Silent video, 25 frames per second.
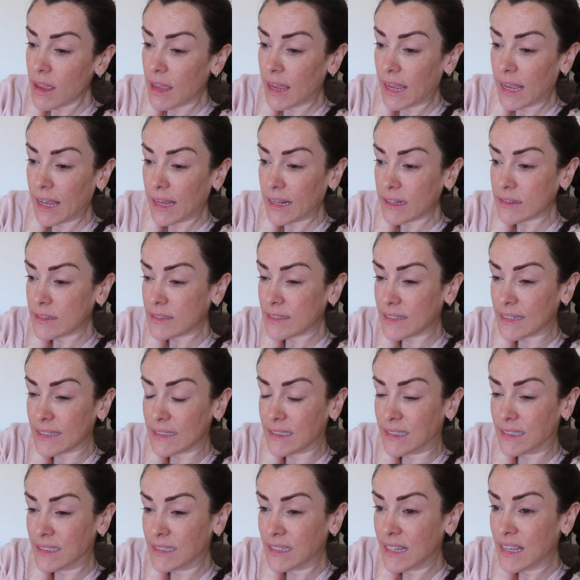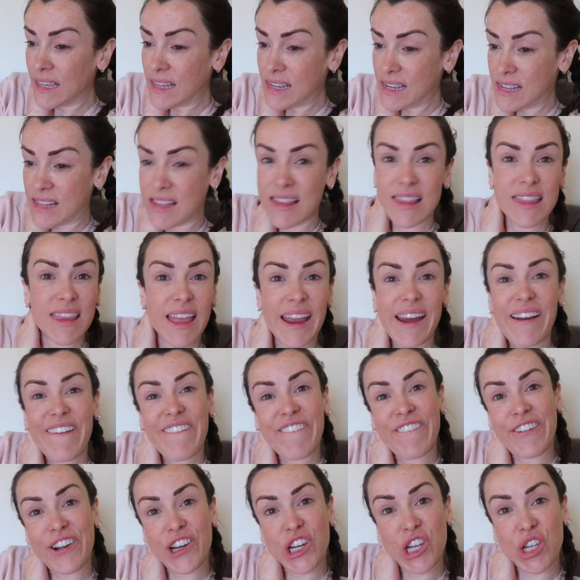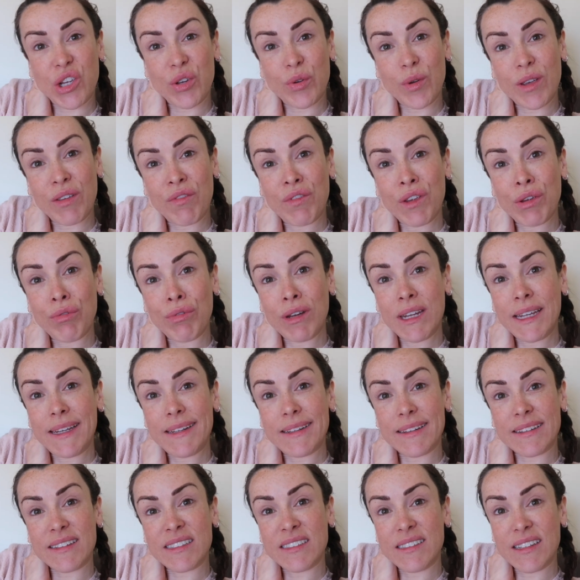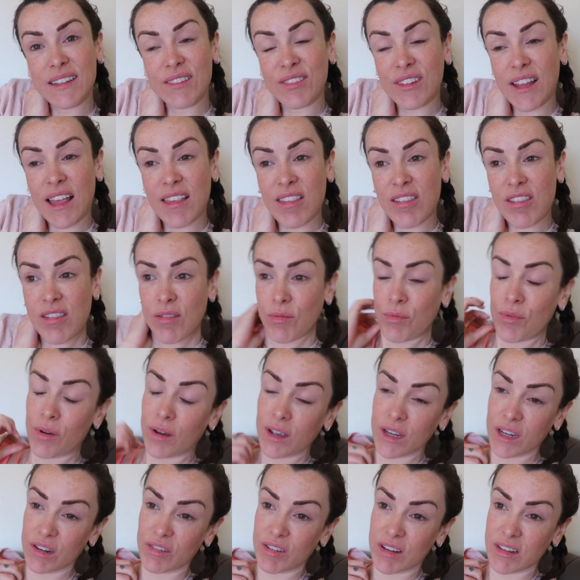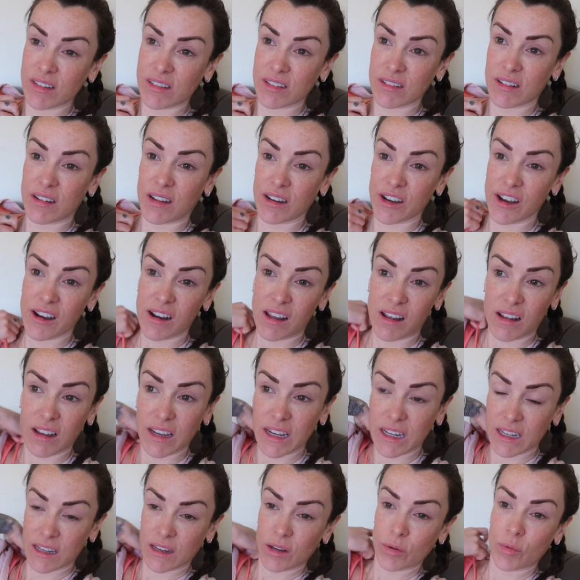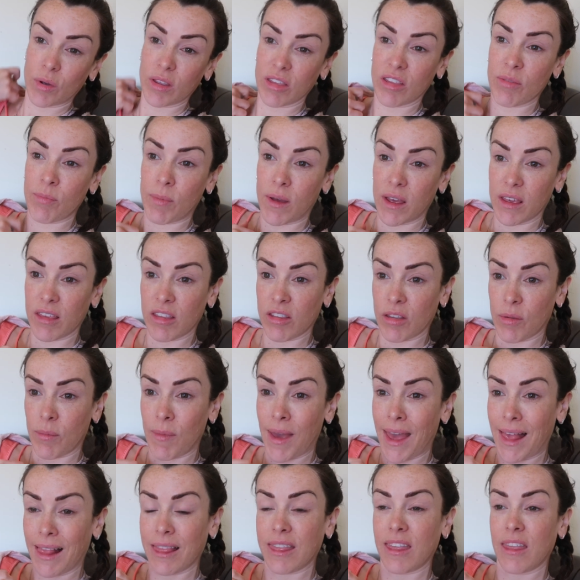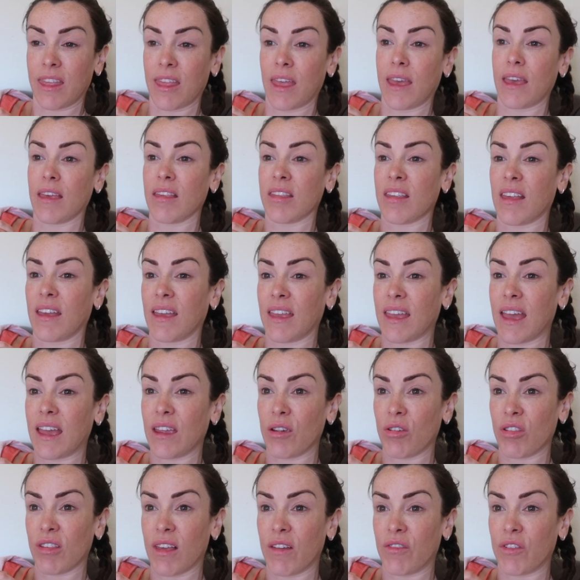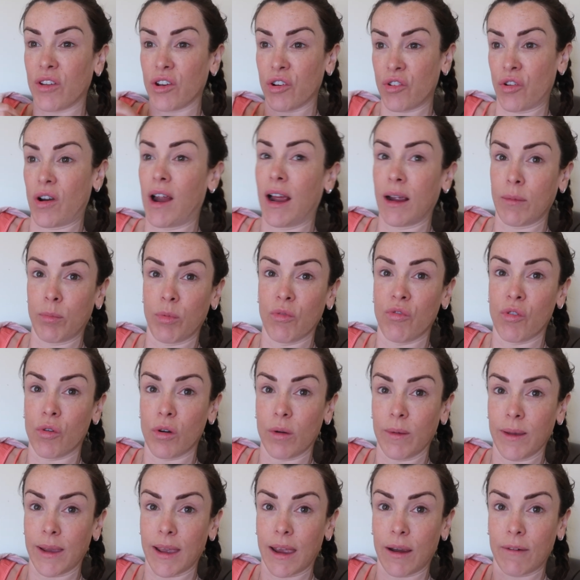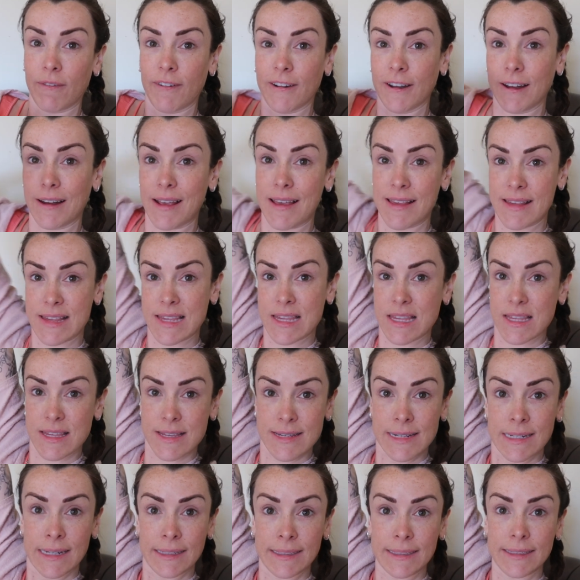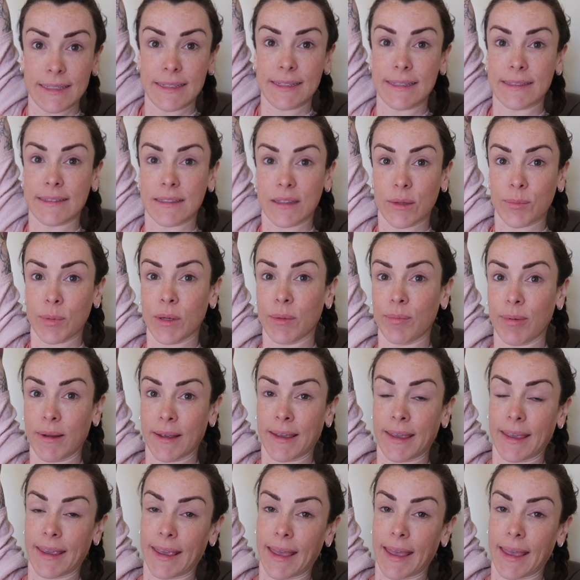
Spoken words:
And it's there for you if you need it. If that's what you're into online, you want to buy some healthy things and get yourself on track before we get released into the public